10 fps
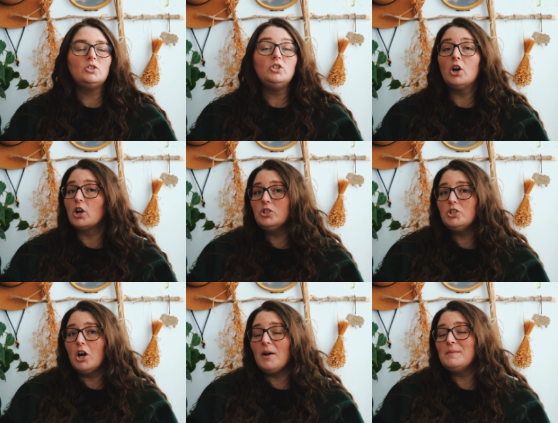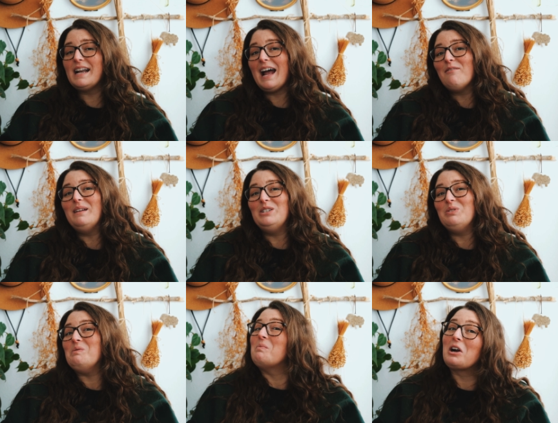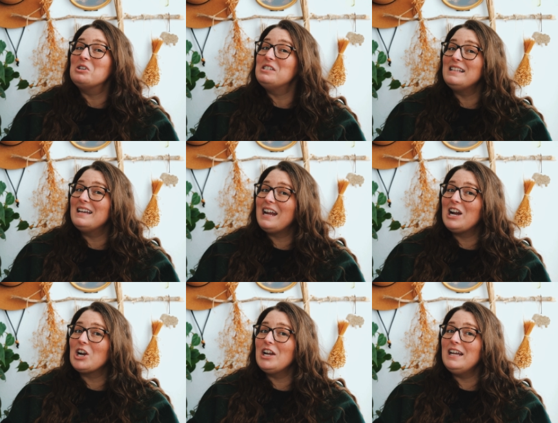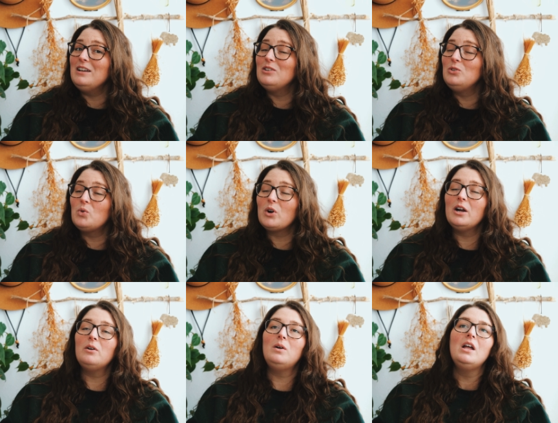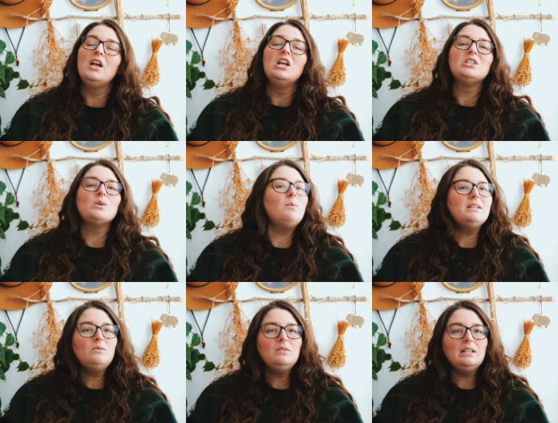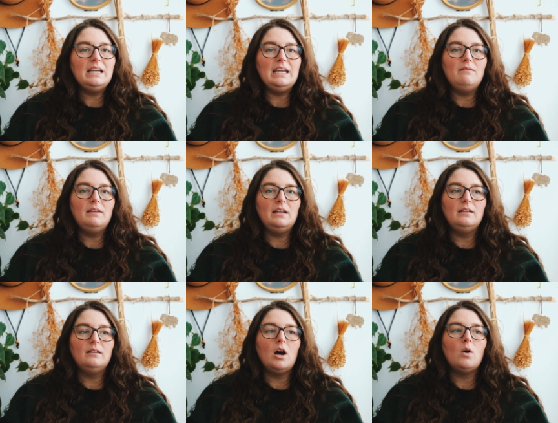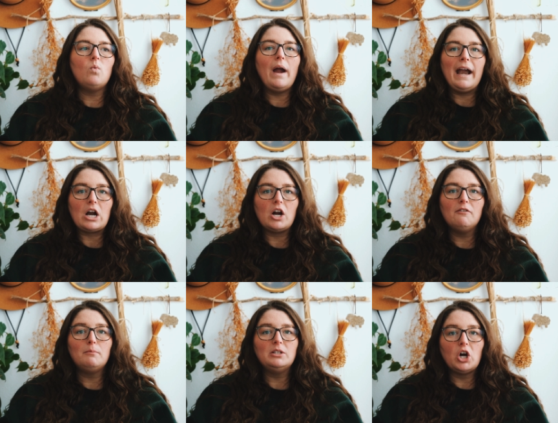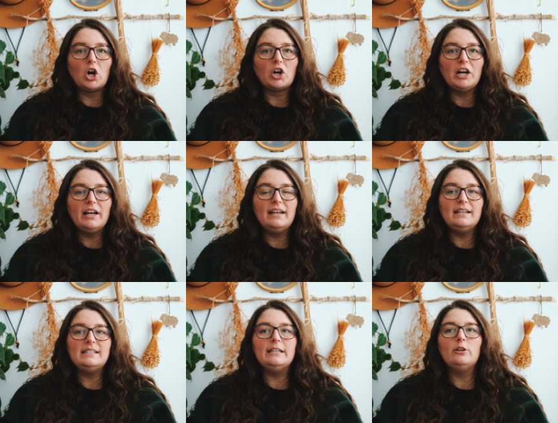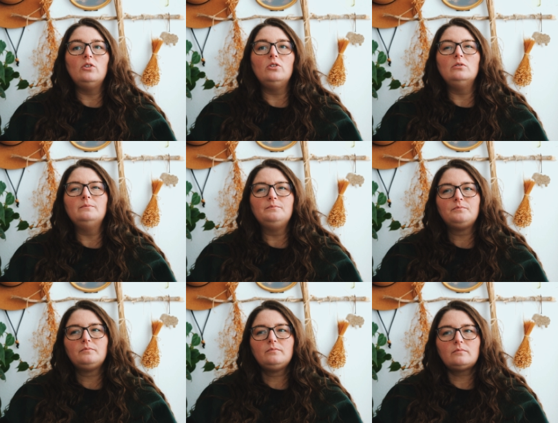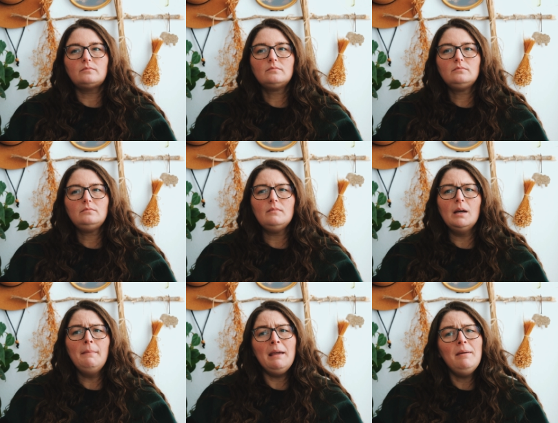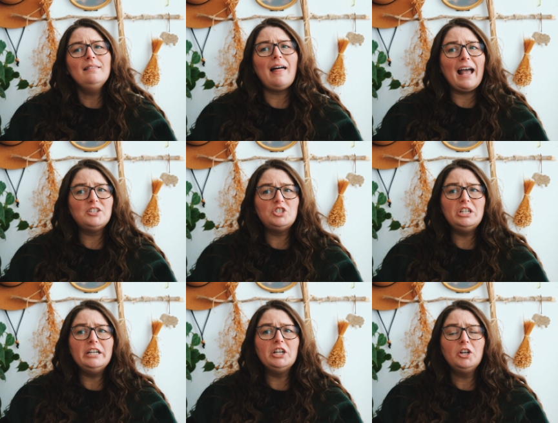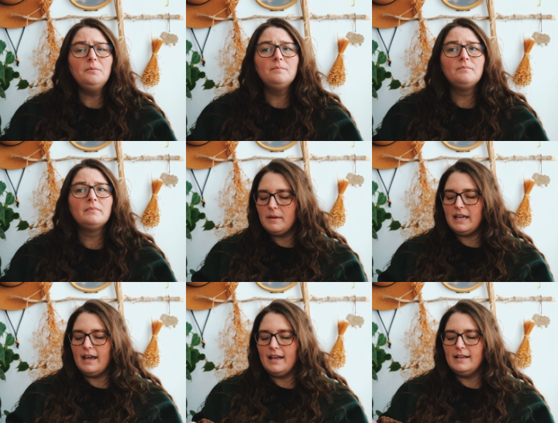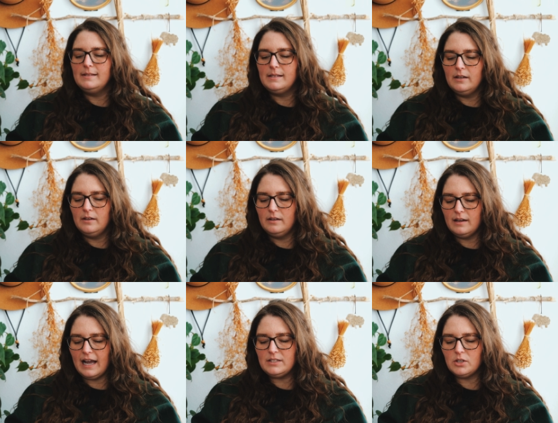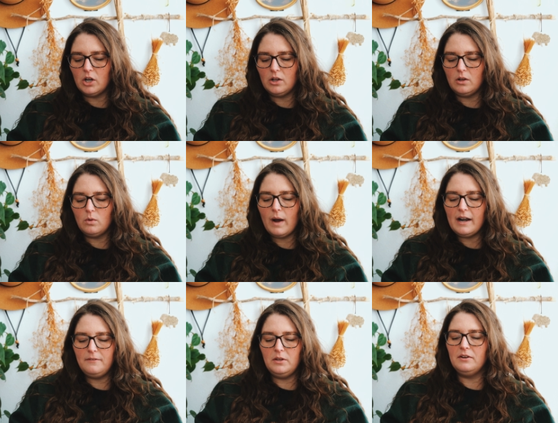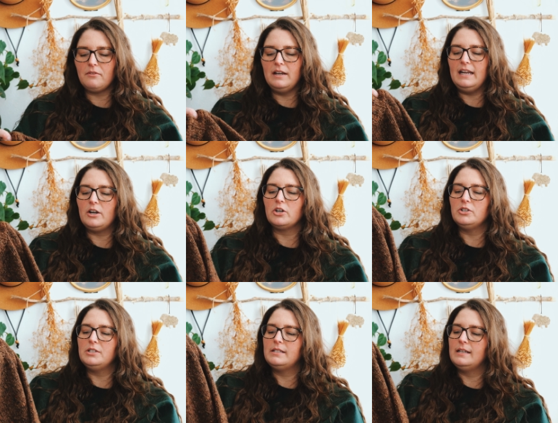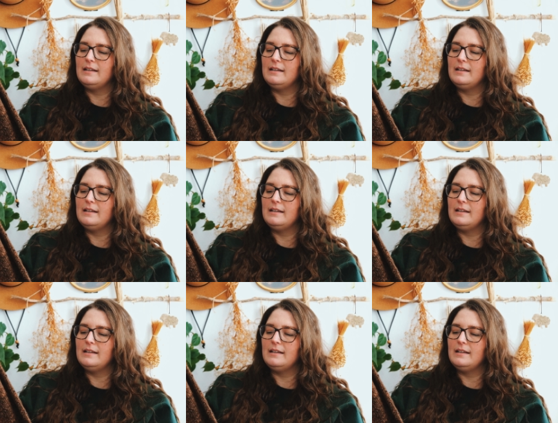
yarn shops that I have been to in person that carry Noro. So I wasn't really even aware of Madara until maybe last year because I saw quite a few different knitters